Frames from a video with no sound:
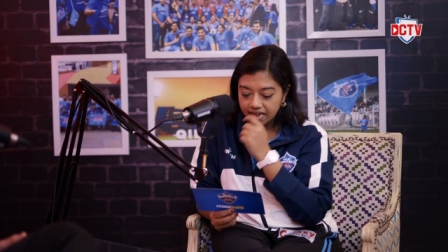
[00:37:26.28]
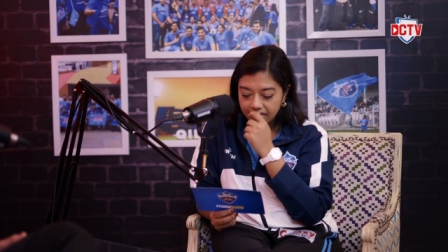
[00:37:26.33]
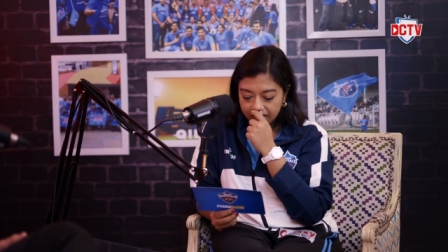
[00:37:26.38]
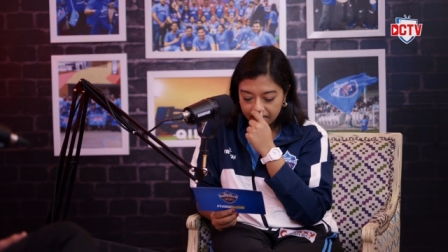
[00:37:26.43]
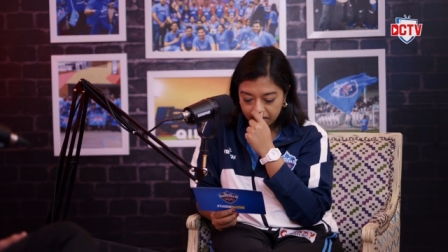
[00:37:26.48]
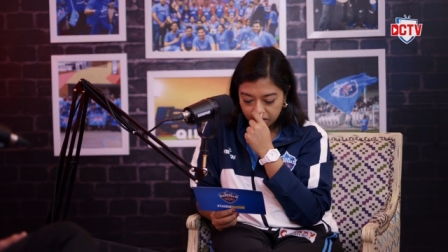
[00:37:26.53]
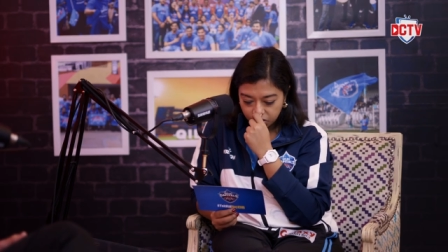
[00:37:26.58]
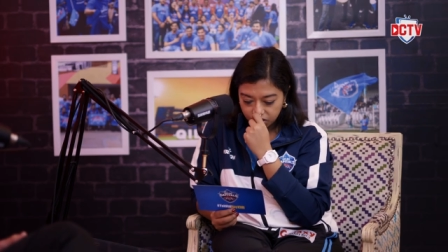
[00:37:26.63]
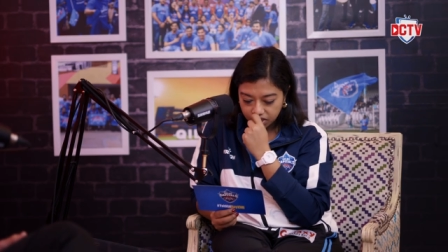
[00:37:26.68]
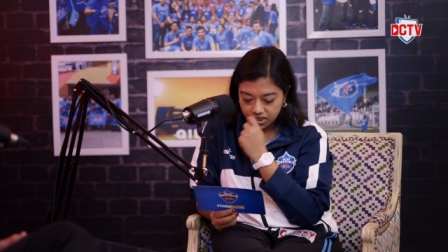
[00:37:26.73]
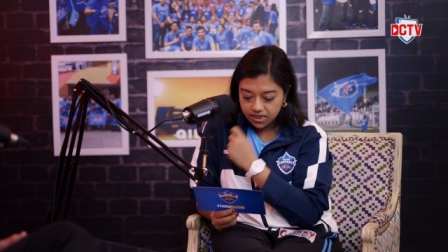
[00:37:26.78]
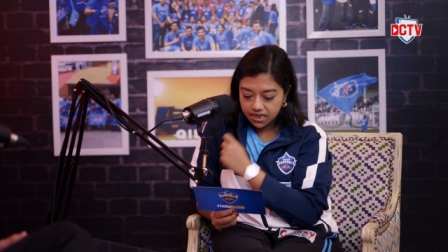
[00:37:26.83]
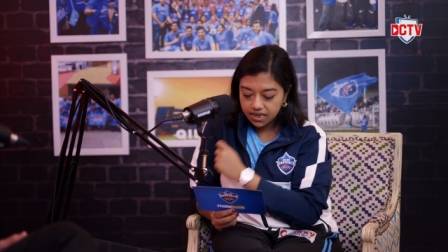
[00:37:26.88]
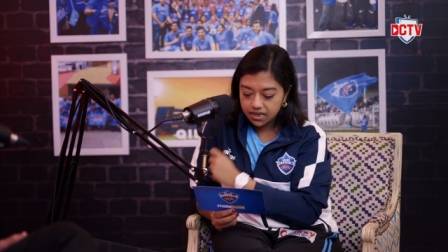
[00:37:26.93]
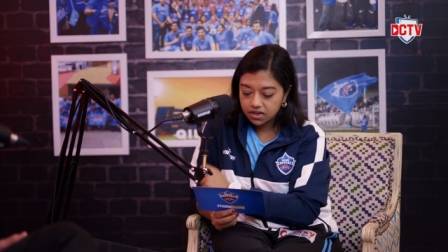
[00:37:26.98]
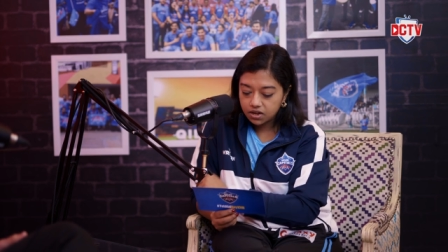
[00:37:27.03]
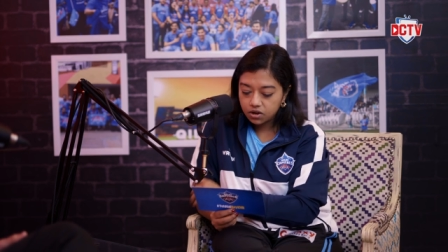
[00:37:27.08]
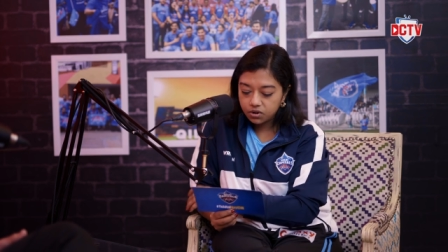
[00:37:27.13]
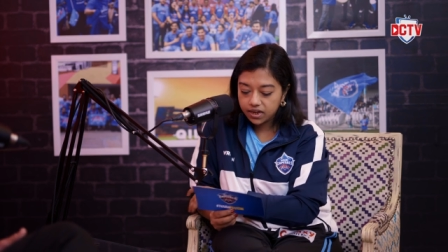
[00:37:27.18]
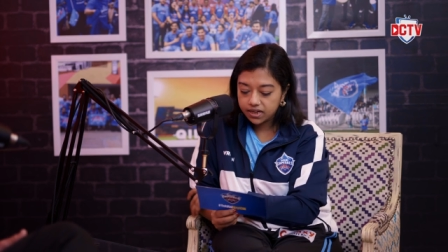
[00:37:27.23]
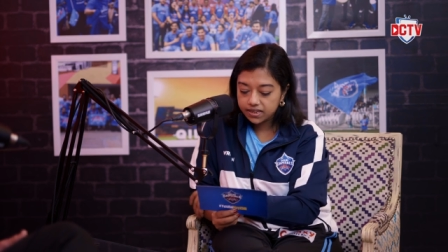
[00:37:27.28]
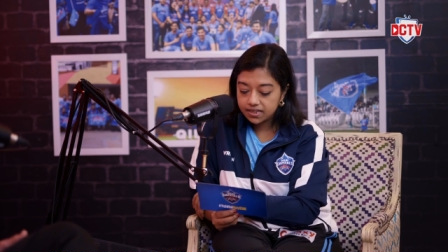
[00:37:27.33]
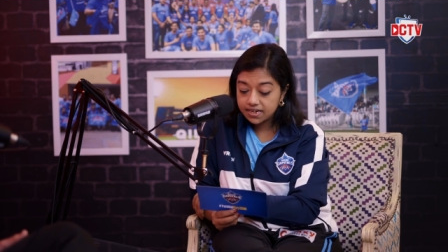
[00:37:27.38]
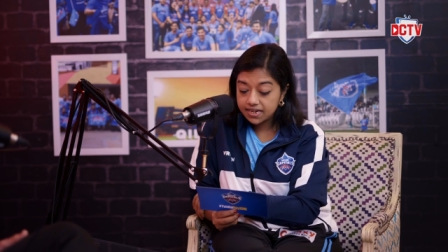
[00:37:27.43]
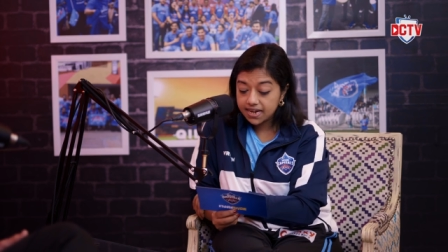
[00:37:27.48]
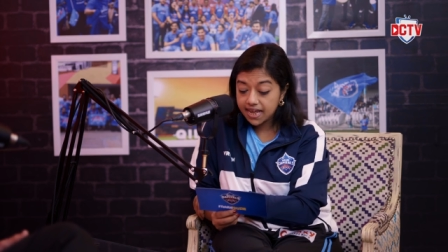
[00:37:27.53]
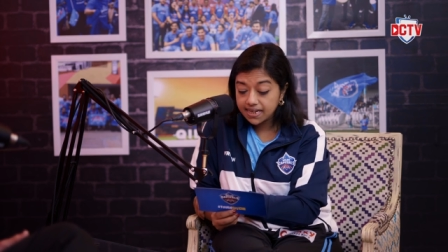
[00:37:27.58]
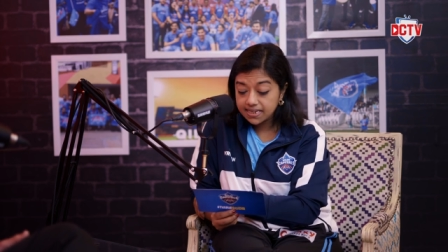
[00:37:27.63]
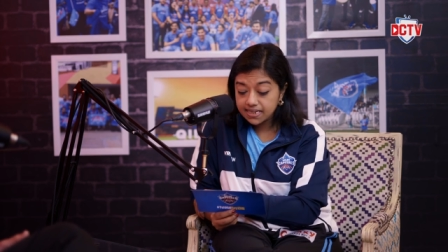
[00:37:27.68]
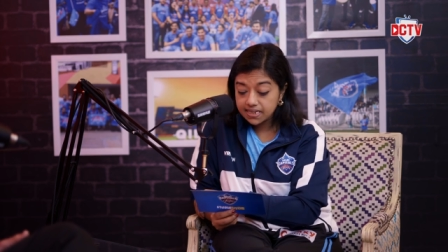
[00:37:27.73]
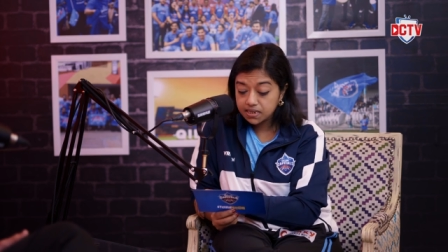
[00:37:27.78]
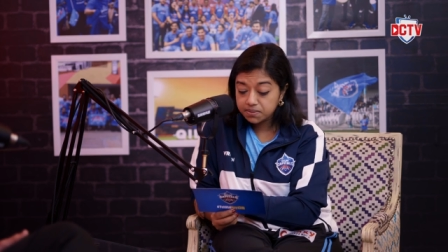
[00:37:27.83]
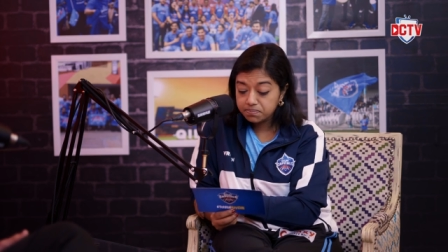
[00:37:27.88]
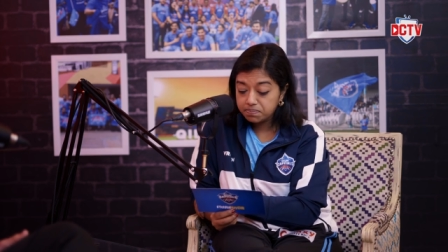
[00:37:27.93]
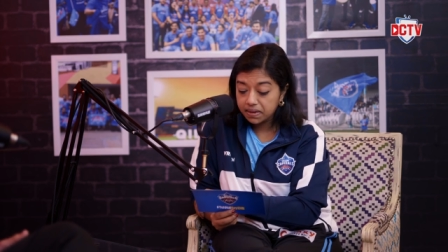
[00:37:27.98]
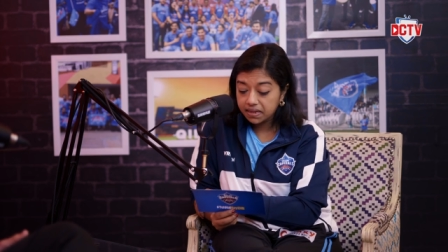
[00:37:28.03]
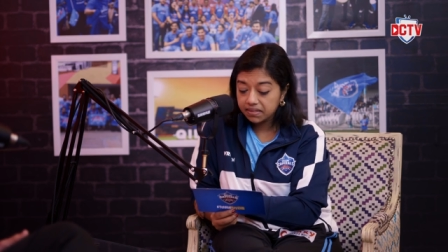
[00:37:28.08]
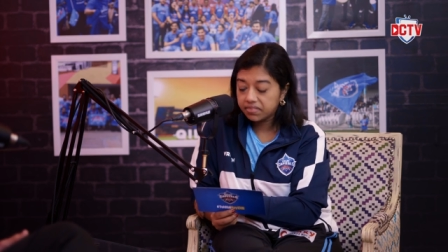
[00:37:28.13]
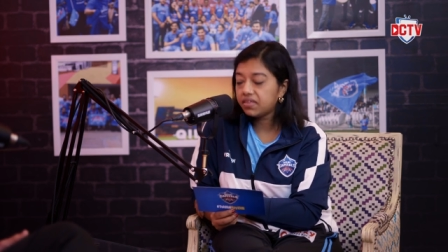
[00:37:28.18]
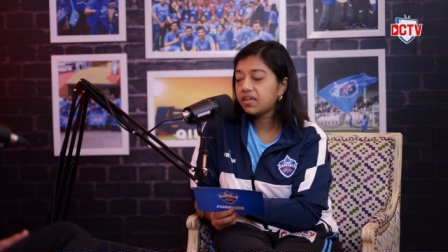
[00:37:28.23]
Interesting. Okay, the next
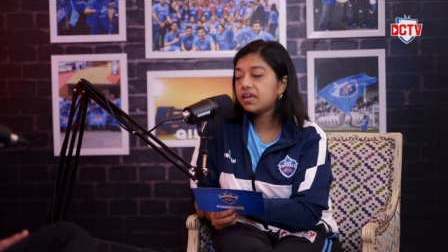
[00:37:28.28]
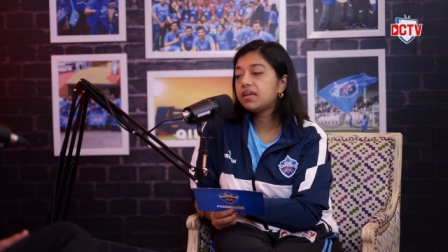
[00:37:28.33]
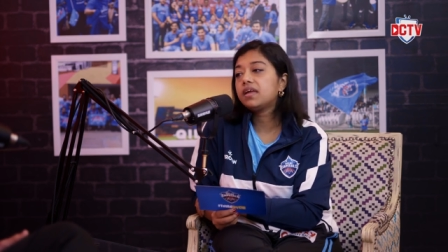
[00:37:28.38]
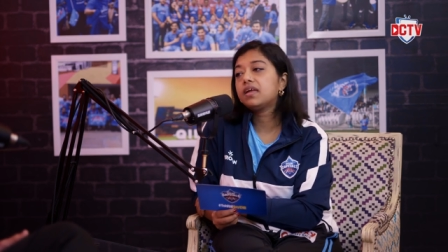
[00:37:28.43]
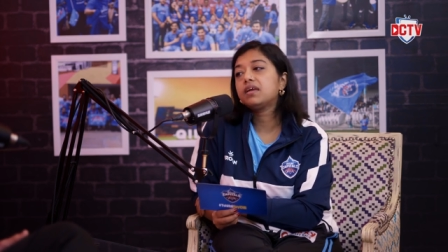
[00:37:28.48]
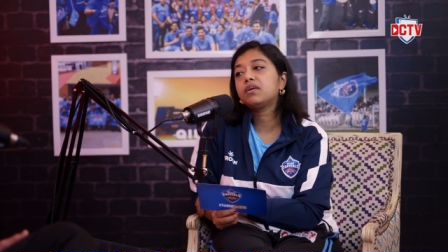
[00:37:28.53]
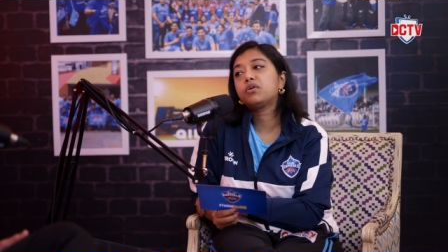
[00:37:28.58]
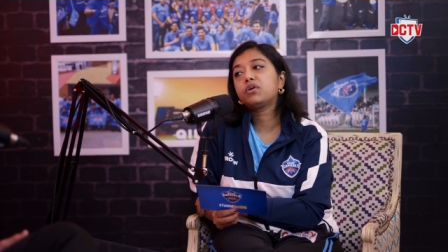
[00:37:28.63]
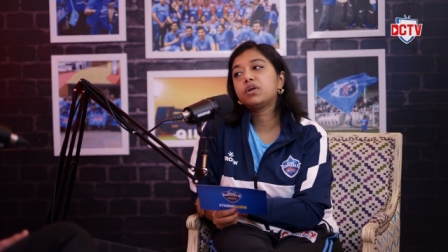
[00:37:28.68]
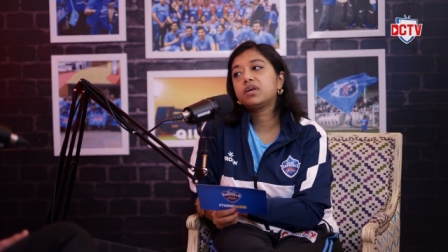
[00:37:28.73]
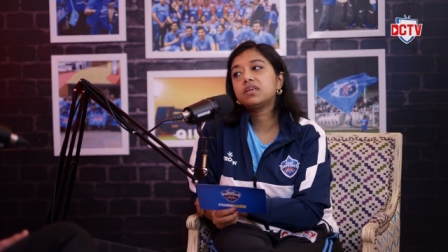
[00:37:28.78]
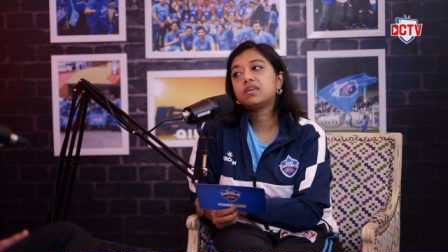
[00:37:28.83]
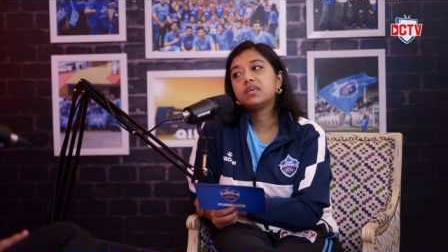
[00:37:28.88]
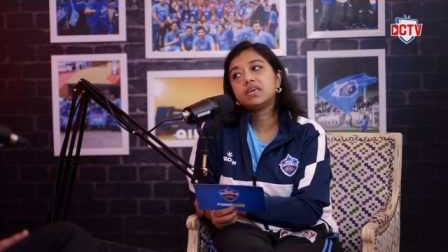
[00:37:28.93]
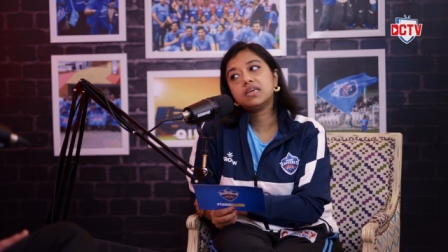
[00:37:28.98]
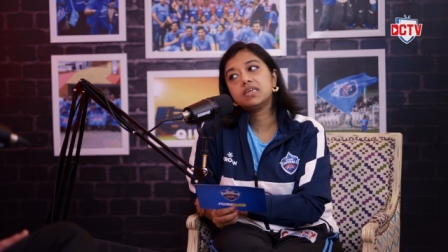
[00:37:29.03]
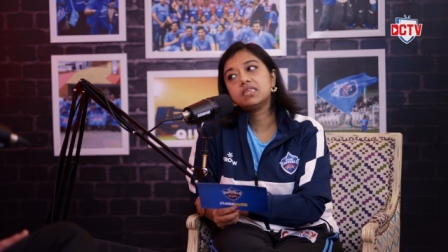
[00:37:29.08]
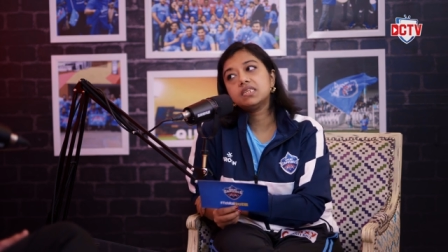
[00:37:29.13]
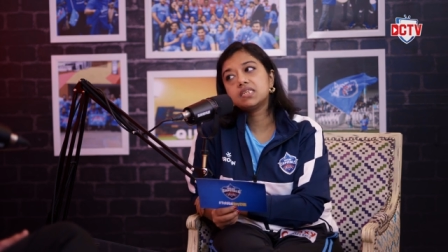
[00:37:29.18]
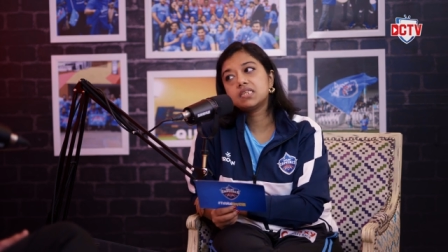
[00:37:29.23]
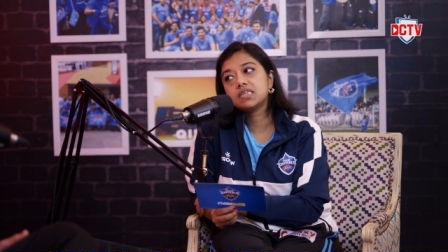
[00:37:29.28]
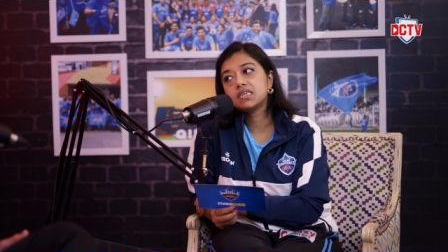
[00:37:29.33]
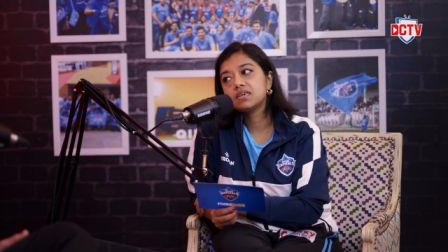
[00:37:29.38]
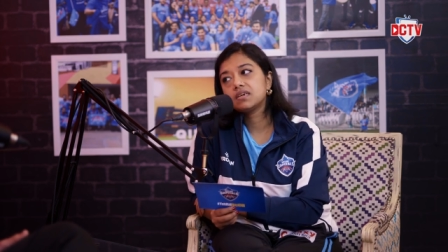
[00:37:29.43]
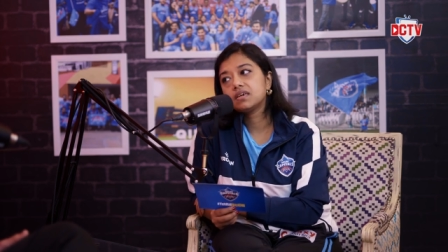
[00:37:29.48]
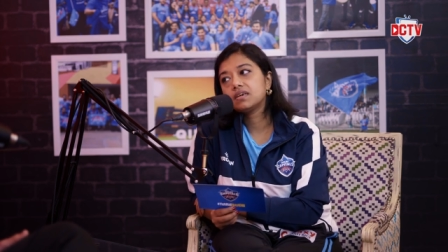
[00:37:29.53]
big thing in cricket is.